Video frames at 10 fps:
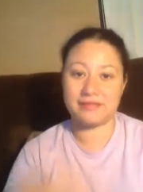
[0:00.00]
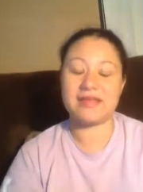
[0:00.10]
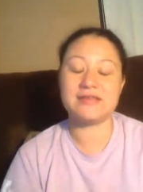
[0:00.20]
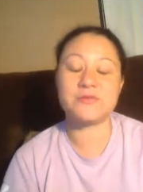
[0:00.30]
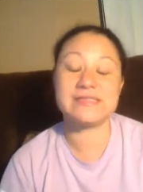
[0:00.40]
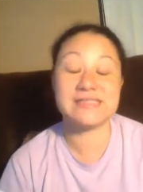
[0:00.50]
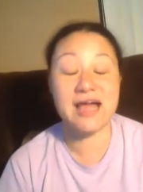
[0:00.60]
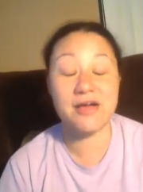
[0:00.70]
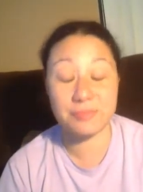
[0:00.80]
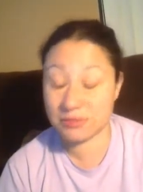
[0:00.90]
things went
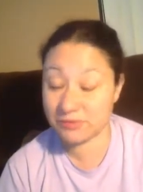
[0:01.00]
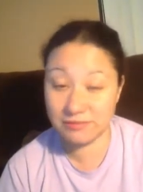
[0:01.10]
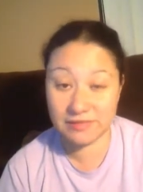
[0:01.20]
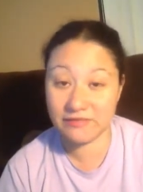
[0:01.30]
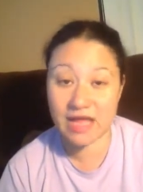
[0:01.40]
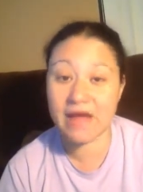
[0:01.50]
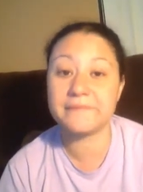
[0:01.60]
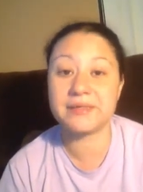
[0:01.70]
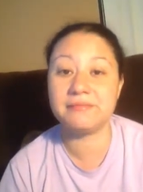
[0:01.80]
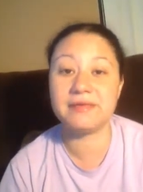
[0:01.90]
south between me and the
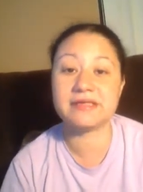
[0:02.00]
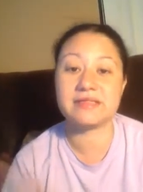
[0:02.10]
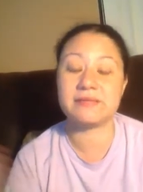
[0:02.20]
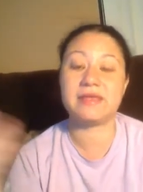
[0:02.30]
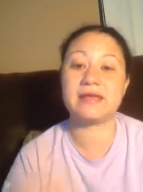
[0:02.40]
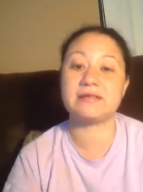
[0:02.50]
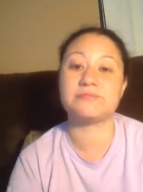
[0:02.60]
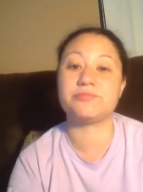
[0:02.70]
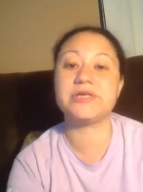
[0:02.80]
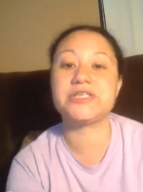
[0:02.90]
company because they began
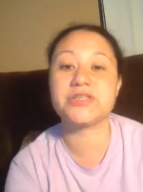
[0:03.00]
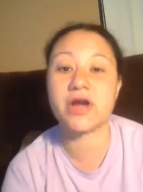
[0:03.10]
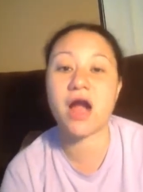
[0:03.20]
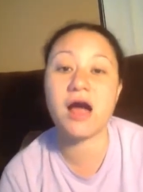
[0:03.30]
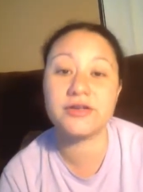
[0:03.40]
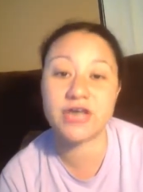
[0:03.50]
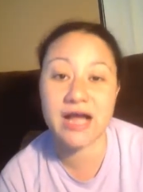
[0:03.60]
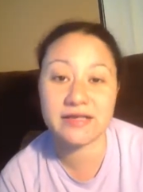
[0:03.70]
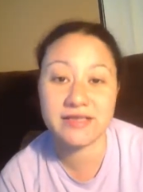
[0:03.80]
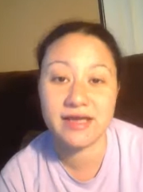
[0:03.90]
to breach their
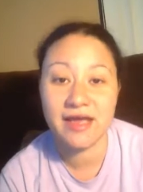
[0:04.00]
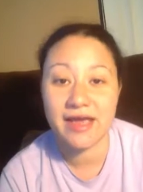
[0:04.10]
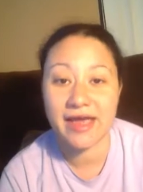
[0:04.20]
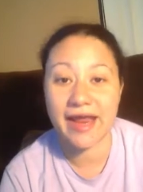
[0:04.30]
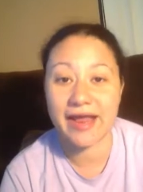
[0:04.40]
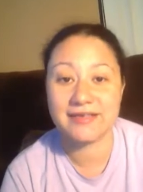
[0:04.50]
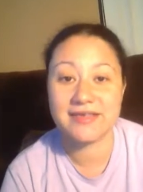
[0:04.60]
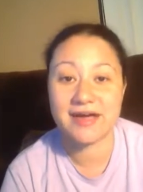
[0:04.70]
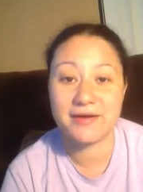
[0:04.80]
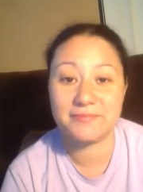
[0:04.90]
contract,
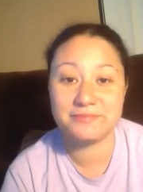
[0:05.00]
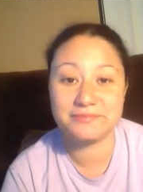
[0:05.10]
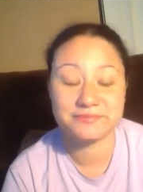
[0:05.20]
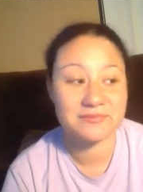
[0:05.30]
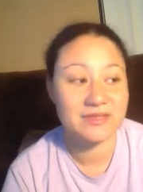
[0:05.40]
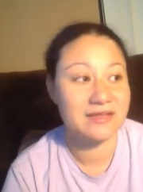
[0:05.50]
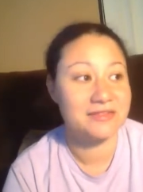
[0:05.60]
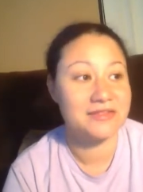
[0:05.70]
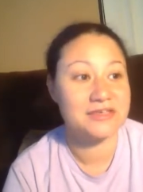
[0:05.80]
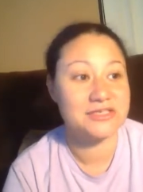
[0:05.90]
and um,
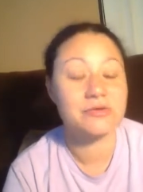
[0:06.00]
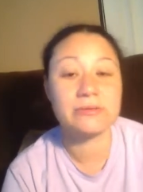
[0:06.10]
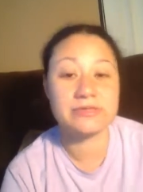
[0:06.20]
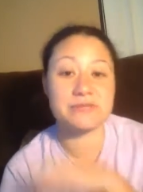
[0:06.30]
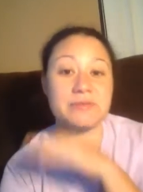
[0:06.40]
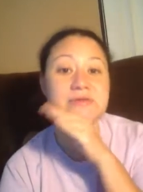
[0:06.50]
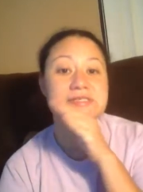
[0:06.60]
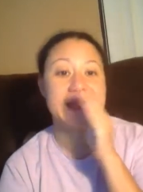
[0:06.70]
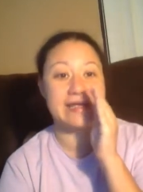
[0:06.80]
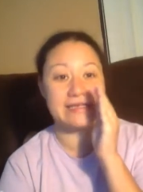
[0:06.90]
the tour was
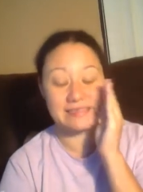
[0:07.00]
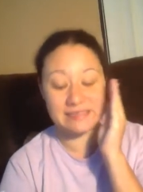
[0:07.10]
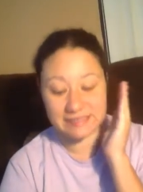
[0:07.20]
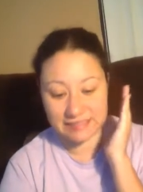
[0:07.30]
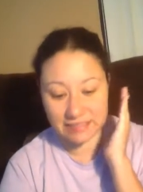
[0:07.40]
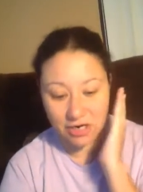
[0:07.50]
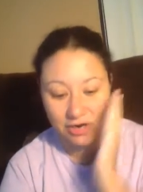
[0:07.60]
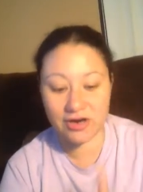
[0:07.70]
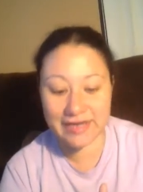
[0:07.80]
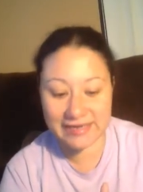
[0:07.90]
supposed to end in
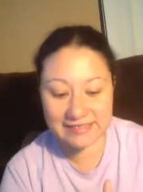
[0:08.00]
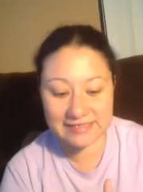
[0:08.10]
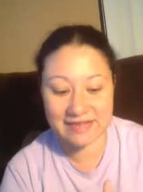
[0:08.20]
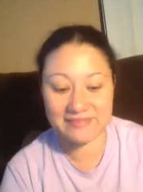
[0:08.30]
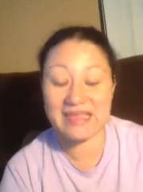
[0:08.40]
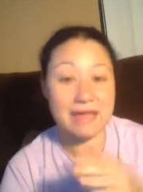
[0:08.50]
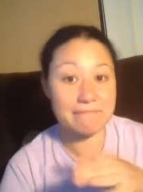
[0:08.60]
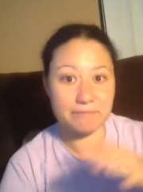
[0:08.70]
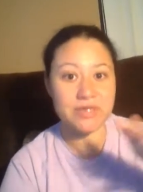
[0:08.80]
August, and they kept